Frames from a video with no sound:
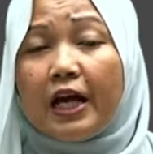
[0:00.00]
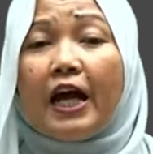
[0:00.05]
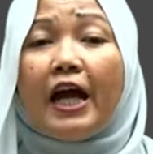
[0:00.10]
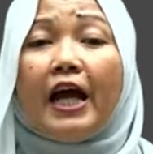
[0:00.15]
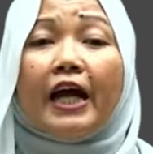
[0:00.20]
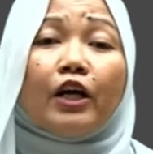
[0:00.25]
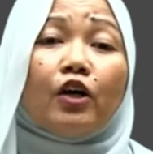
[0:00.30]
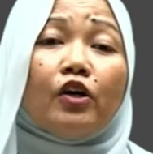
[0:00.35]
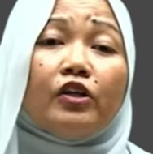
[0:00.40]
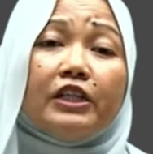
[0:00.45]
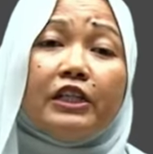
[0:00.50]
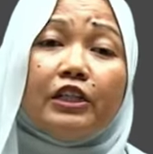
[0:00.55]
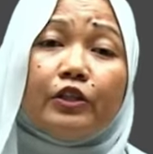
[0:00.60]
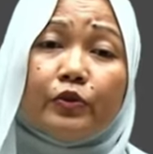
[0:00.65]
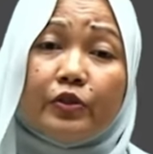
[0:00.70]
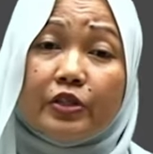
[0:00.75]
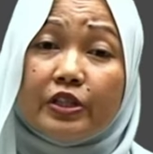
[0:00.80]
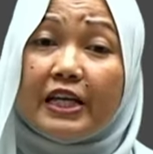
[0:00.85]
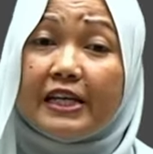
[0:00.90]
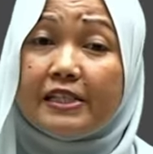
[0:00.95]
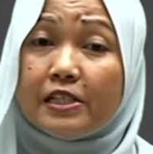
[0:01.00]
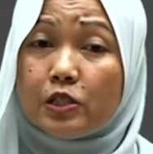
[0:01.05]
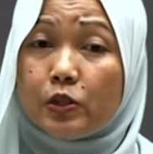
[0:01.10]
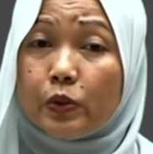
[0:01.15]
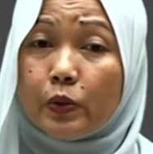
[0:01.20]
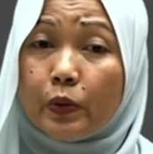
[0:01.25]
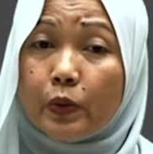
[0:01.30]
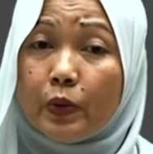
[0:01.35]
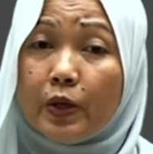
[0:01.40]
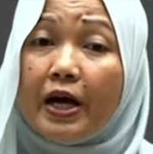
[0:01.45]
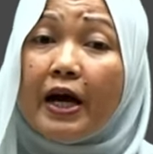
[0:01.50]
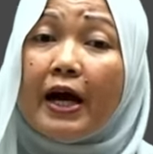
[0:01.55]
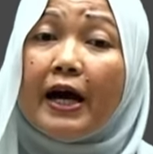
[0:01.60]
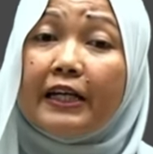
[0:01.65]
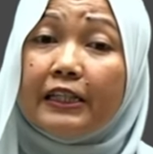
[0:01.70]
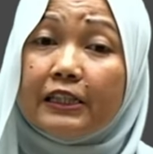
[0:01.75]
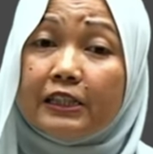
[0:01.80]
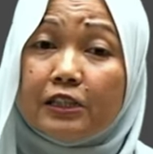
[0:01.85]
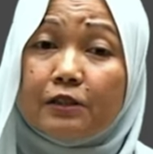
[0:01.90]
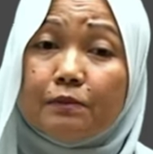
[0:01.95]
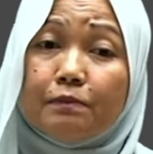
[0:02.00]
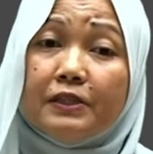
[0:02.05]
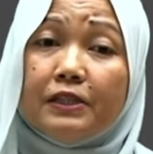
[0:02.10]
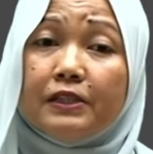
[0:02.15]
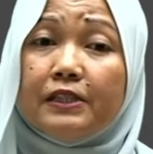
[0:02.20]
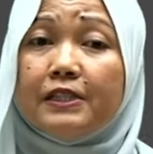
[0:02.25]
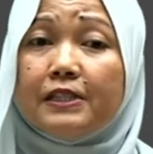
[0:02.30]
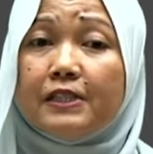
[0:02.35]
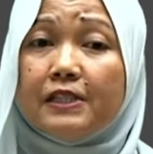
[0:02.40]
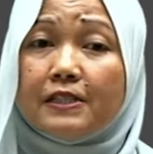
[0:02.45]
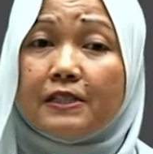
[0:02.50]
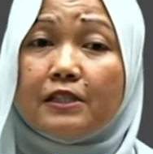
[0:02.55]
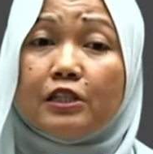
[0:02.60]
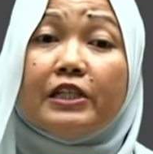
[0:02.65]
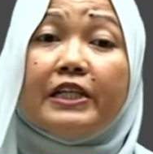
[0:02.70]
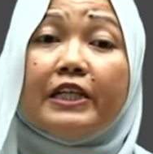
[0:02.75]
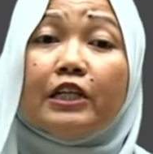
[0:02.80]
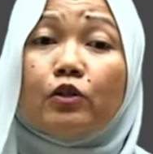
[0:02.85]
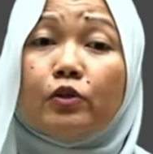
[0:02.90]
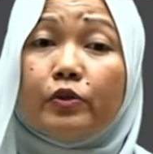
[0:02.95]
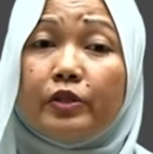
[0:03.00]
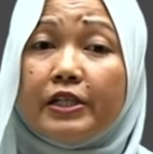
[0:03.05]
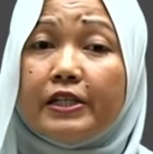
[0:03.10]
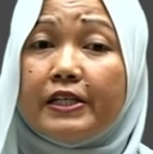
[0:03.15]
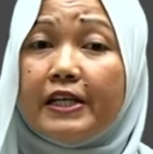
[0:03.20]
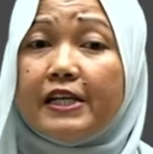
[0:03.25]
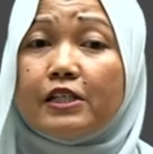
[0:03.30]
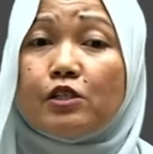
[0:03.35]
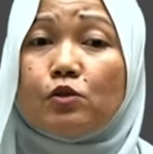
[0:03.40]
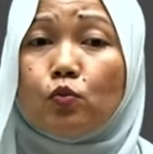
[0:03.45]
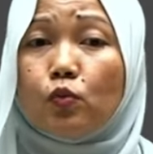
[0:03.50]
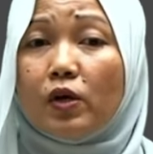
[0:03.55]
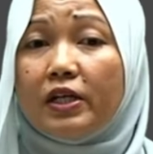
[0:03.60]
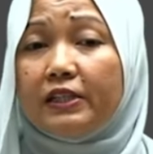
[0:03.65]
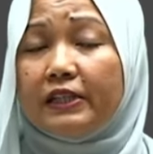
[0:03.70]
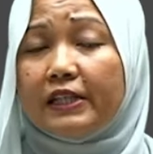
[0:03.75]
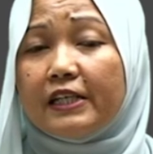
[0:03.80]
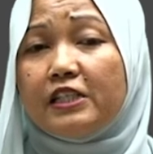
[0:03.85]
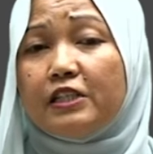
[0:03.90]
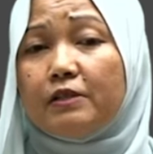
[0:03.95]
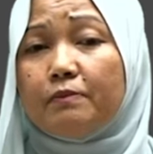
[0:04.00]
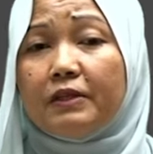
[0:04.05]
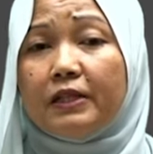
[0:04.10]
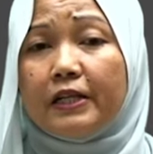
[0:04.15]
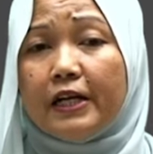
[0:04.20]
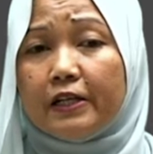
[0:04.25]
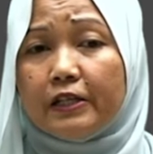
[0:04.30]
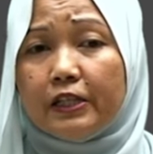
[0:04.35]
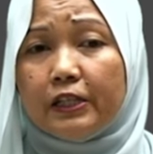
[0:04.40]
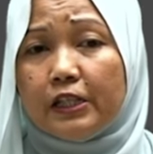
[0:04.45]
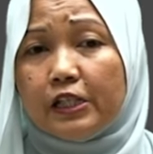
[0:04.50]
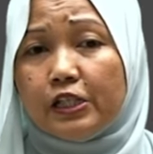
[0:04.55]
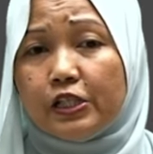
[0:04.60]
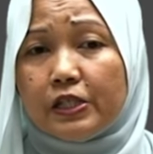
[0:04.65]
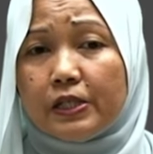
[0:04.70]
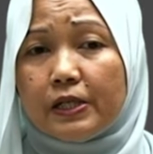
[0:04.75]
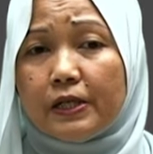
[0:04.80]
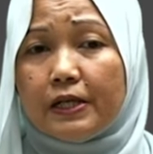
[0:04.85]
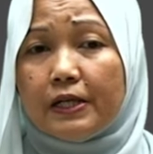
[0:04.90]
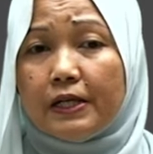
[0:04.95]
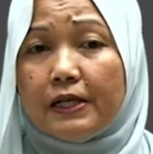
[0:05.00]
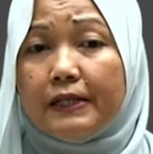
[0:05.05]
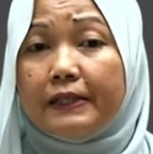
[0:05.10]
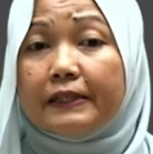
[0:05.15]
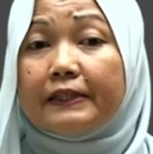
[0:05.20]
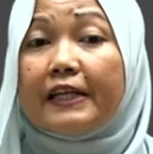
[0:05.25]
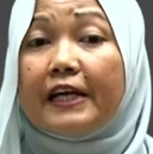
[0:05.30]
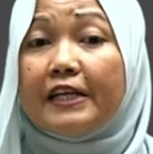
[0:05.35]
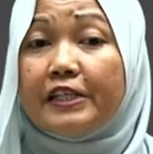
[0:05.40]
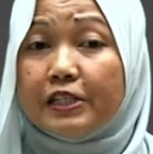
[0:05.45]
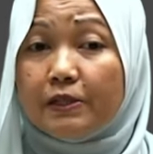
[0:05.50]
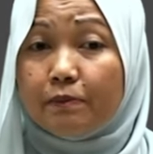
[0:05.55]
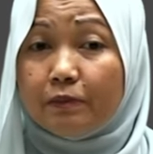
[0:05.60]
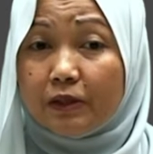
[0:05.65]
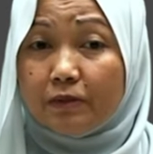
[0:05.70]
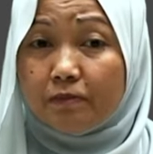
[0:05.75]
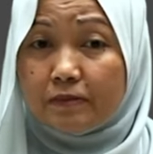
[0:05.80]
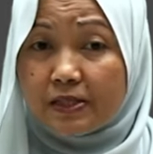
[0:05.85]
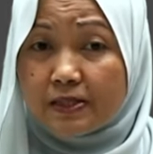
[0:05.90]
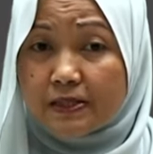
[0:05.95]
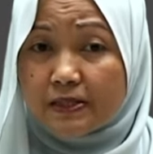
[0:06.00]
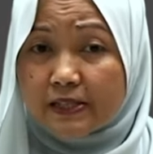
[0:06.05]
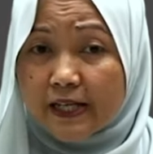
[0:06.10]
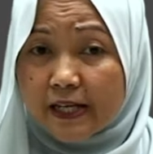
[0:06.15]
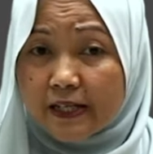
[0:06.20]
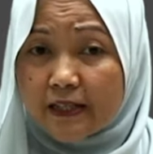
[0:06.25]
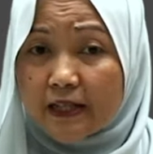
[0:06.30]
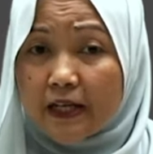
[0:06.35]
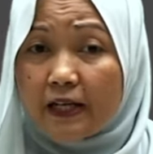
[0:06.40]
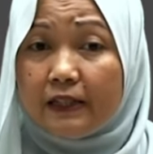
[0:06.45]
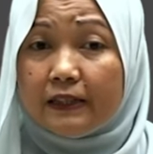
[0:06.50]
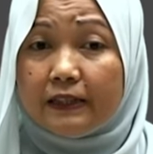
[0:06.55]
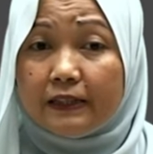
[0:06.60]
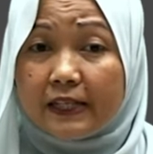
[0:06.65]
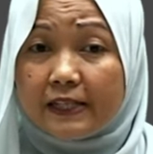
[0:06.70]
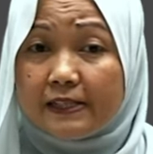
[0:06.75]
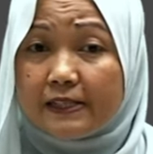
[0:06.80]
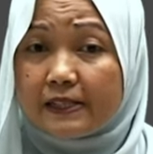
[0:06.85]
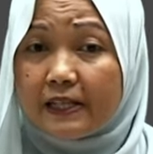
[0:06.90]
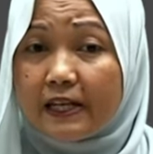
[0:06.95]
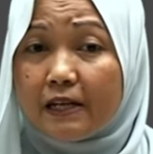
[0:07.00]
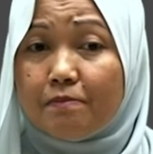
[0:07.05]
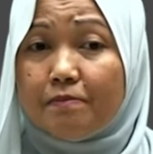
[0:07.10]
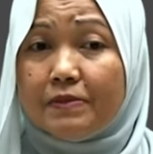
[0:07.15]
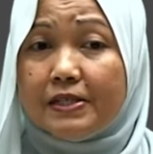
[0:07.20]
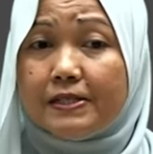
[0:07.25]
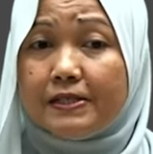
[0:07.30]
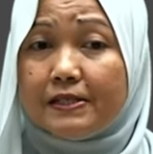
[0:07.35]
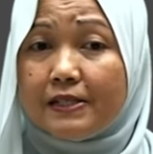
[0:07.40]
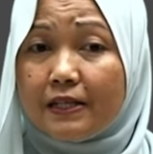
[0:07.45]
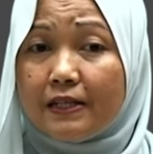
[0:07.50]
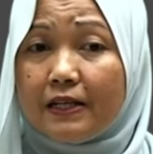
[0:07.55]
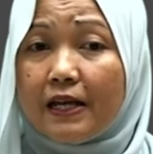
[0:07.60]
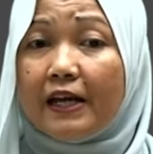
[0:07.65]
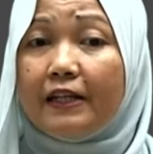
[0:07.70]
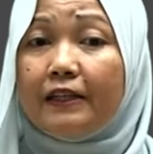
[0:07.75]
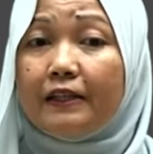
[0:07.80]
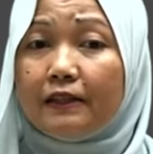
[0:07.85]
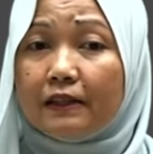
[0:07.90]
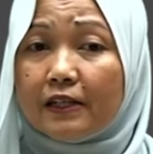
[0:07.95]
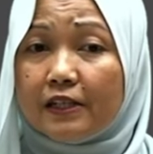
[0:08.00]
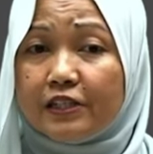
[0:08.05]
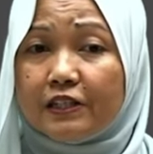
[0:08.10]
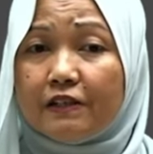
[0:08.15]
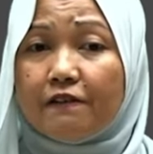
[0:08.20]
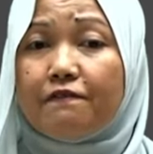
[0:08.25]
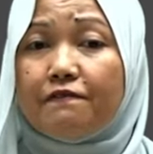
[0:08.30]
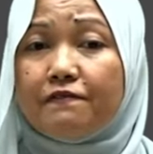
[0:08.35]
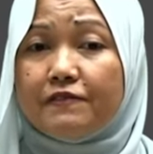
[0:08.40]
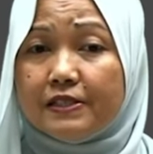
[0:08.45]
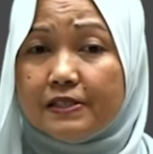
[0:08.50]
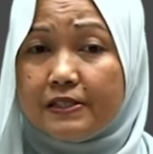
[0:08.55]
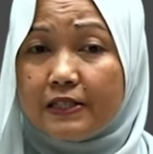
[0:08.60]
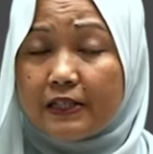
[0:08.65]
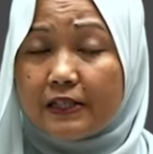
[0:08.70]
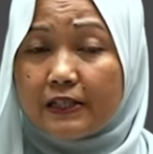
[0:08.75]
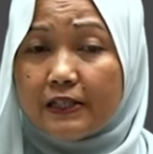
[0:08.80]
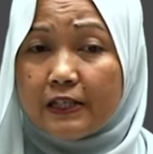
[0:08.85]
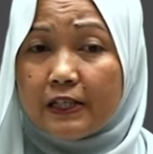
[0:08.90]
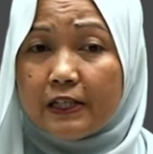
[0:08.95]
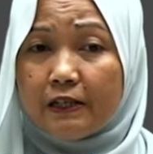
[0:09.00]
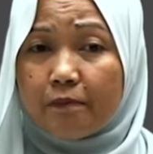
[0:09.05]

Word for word: According to UNESCO, heritage building is included as one tangible heritage. Tangible means that things can be seen and touched physically.